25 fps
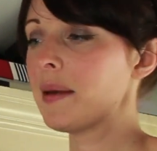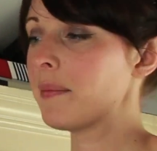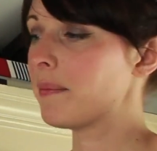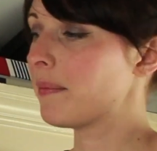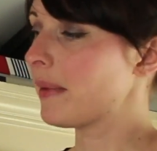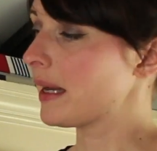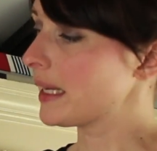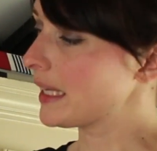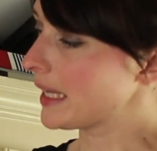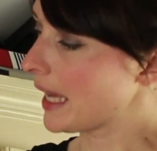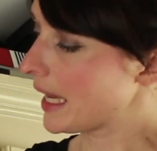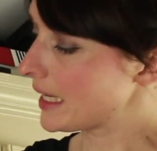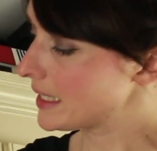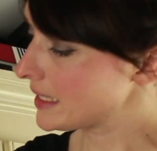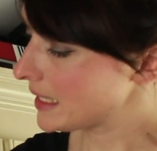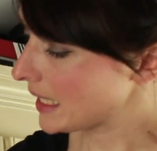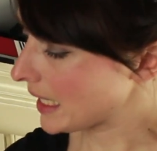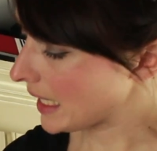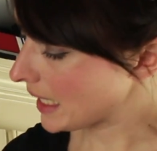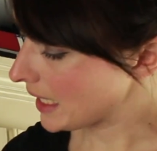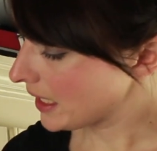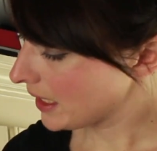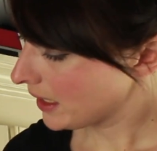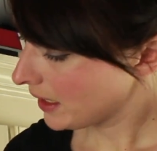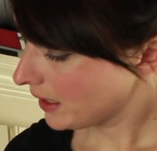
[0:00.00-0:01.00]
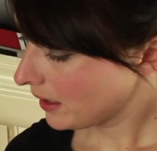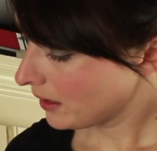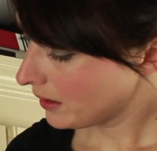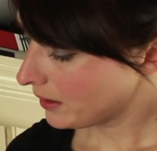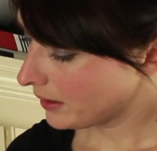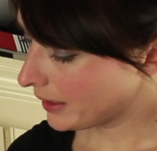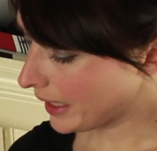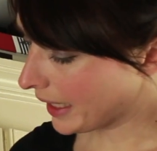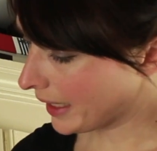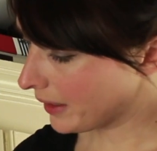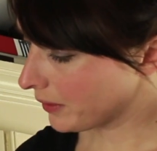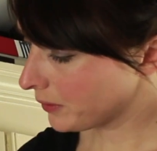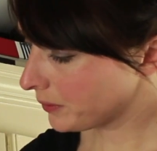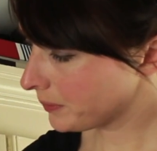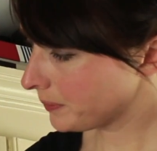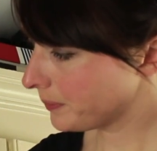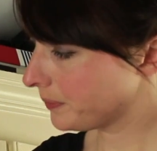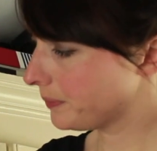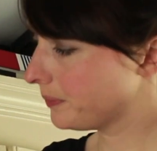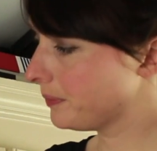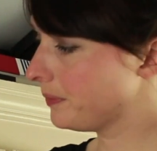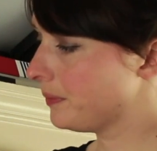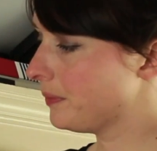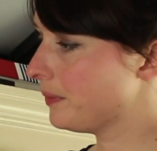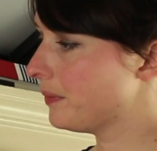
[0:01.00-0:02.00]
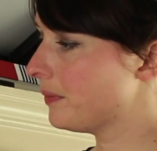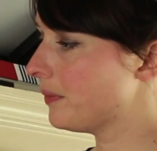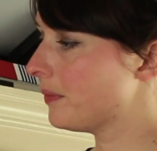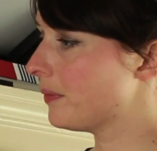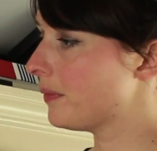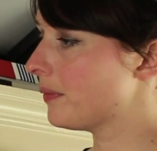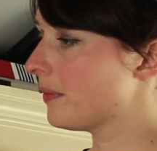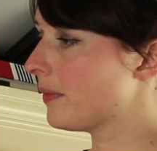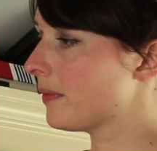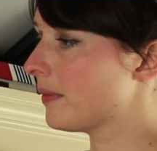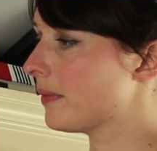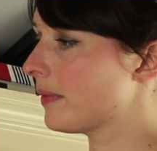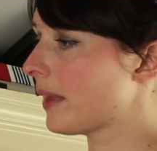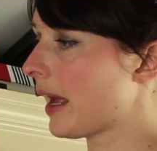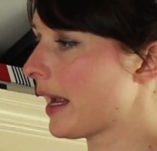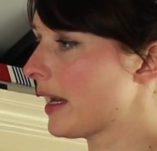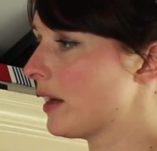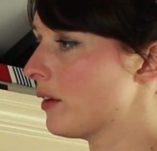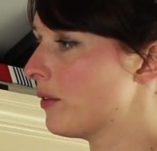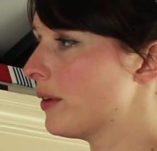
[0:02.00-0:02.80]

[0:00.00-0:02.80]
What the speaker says: My Yeti. Now, I